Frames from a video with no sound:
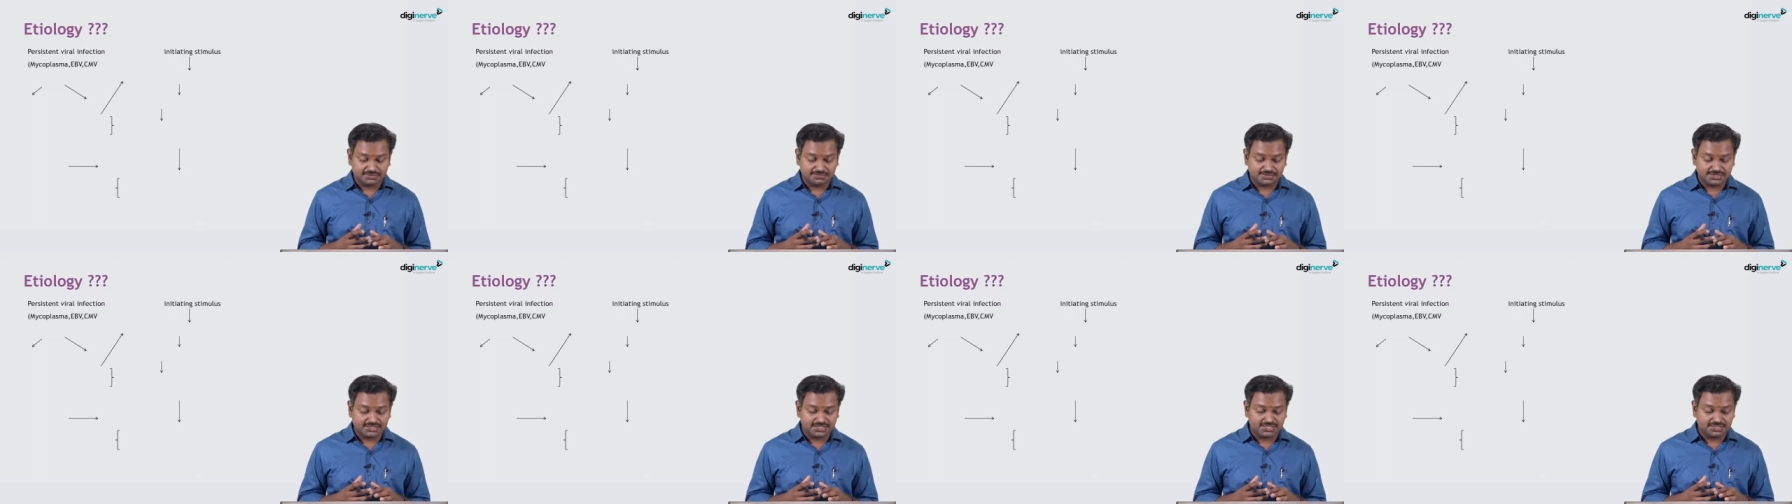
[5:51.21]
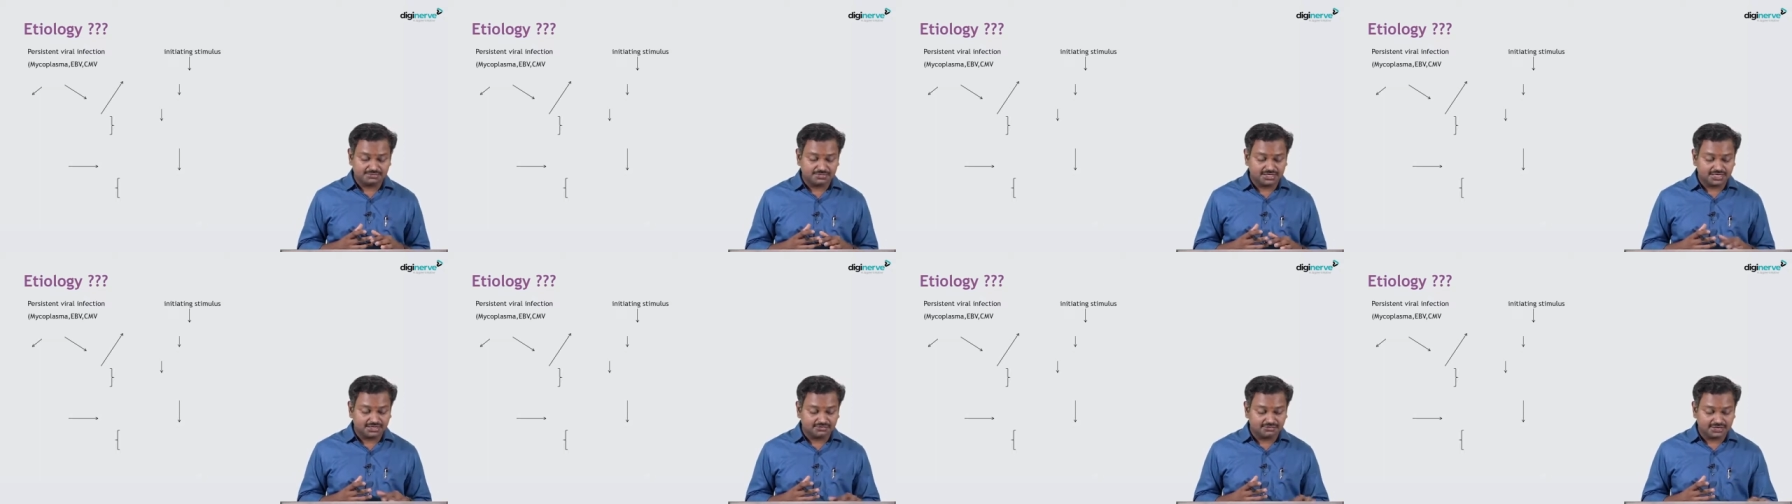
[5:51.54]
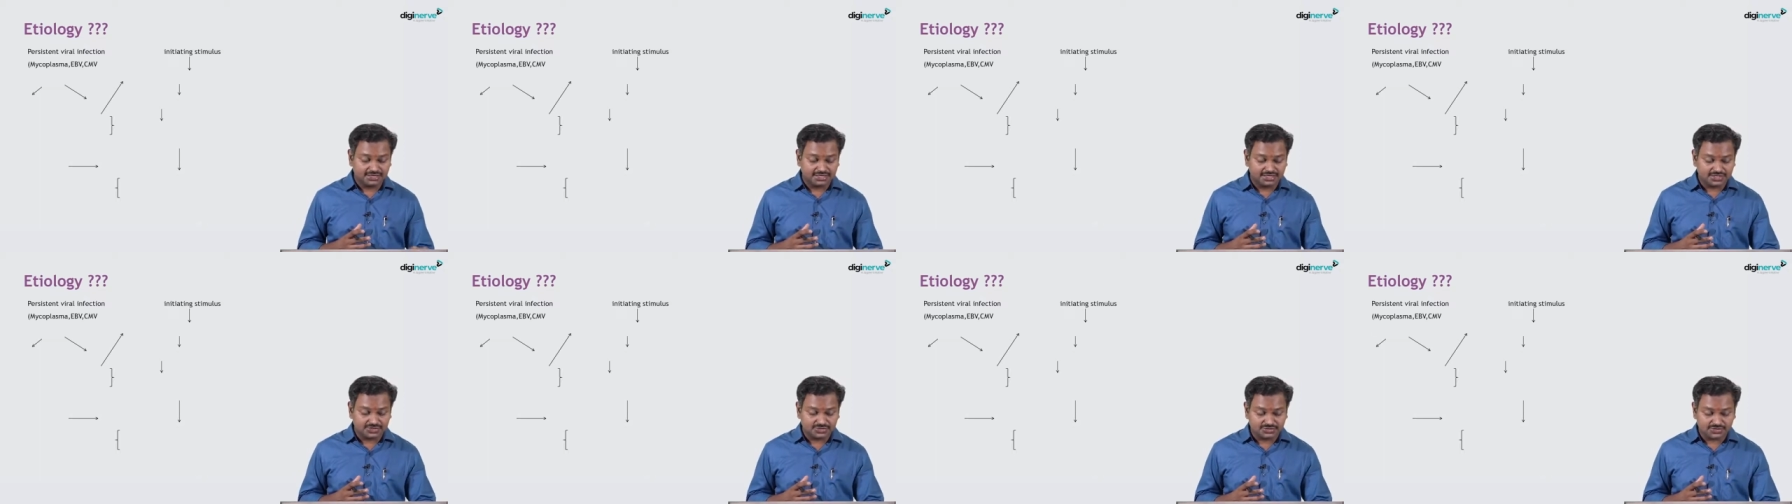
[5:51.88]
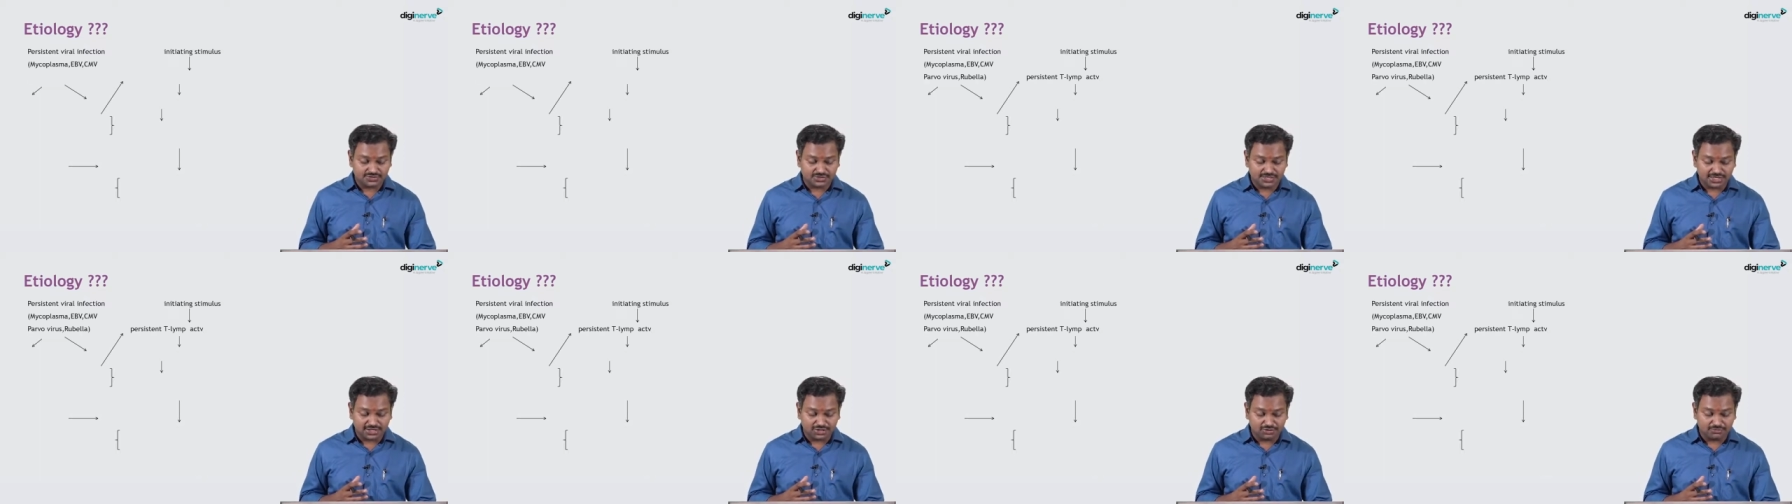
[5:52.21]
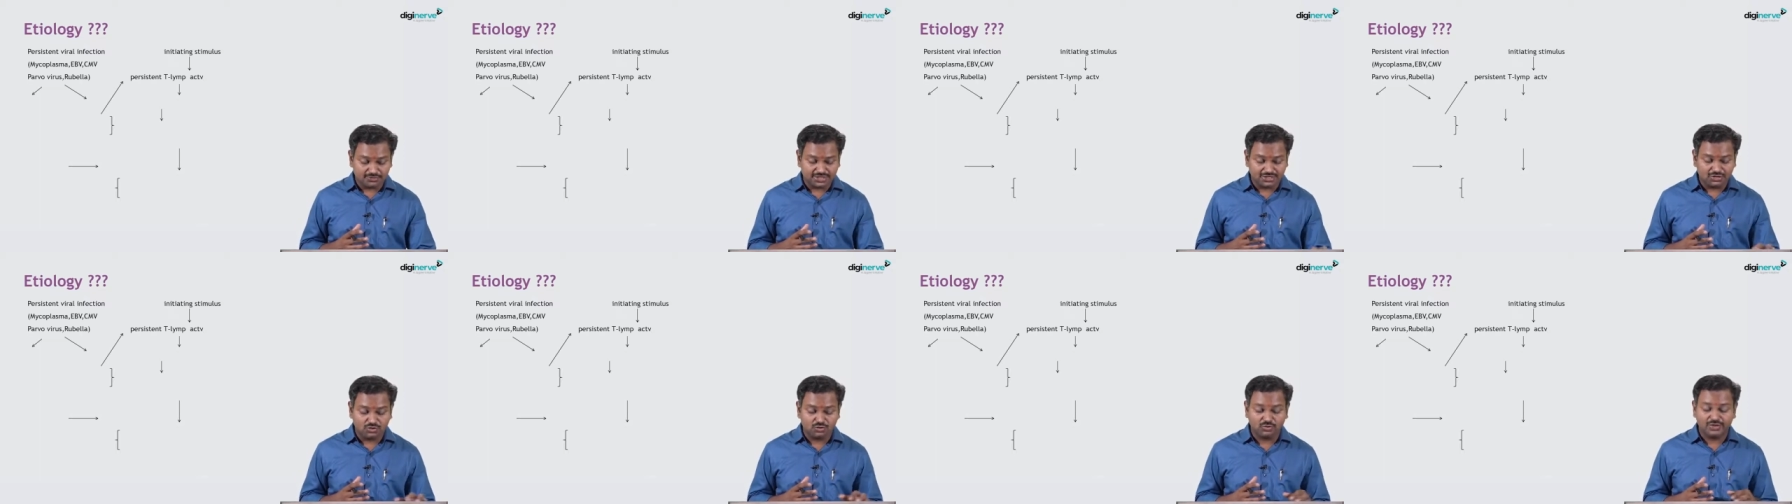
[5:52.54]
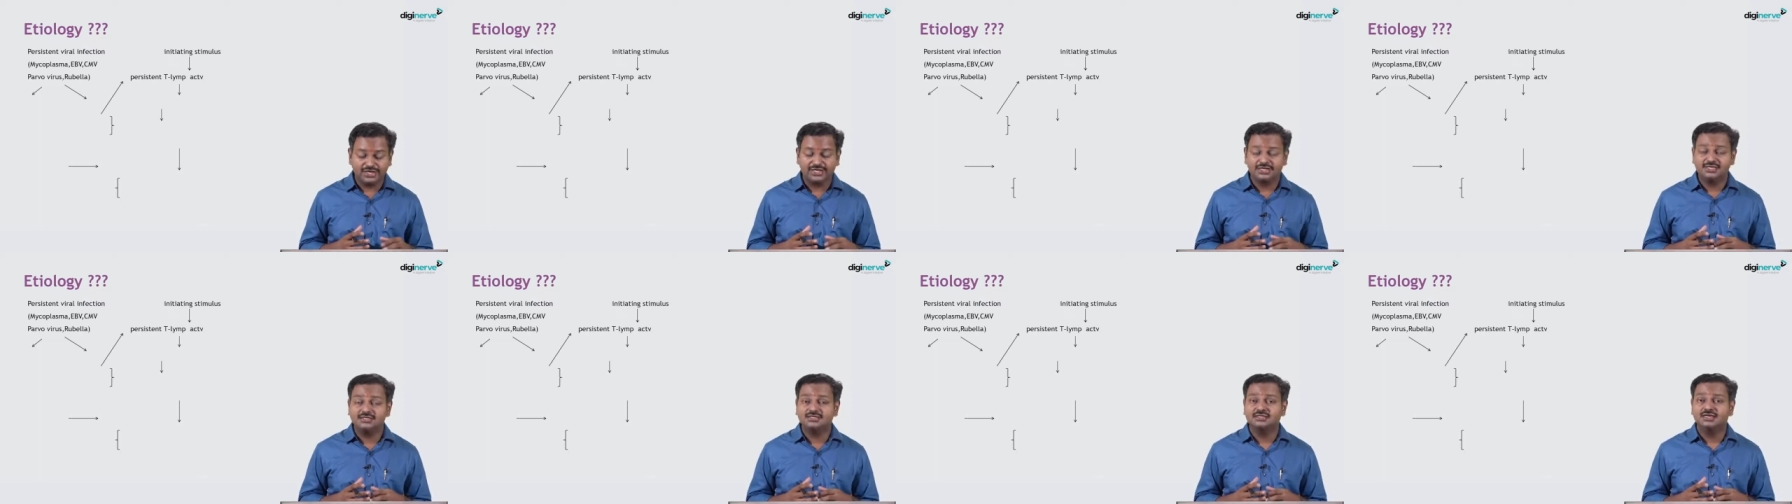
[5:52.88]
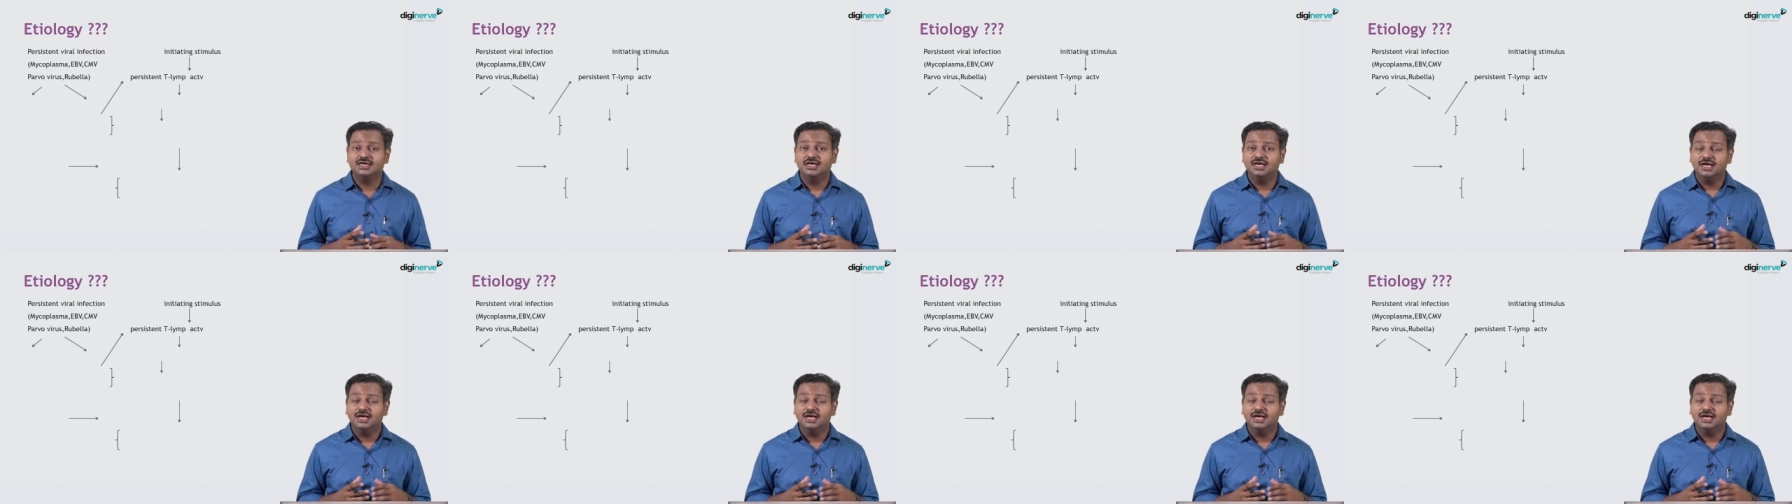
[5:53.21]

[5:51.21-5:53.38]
Epstein-Barr virus or cytomegalovirus,